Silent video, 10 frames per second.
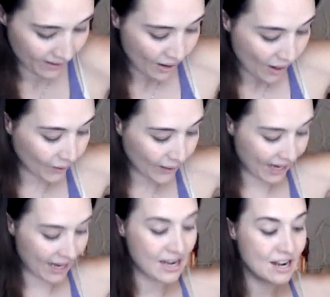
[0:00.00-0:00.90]

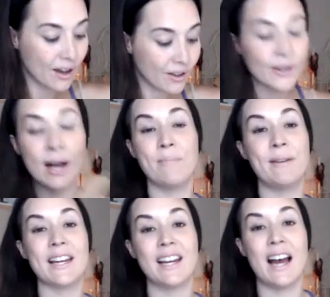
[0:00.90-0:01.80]
Okay, another
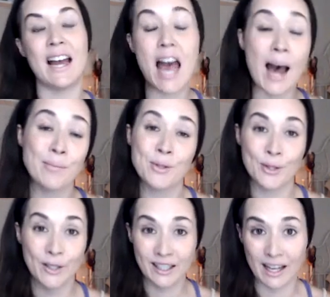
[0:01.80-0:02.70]
company I
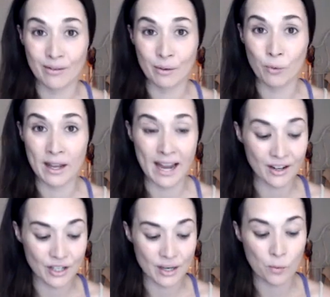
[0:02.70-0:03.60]
absolutely love, and, and
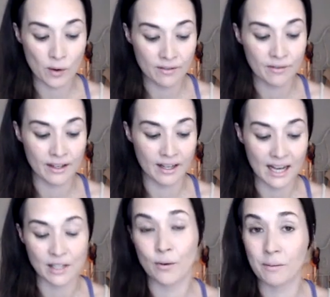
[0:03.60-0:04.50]
actually one of the
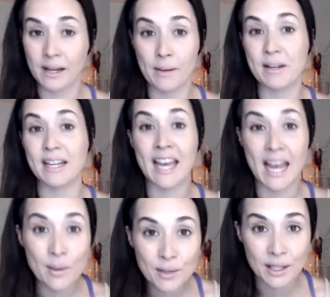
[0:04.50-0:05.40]
guys from the company
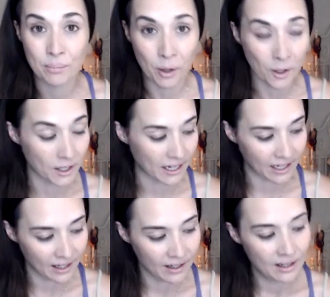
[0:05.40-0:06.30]
came to the party.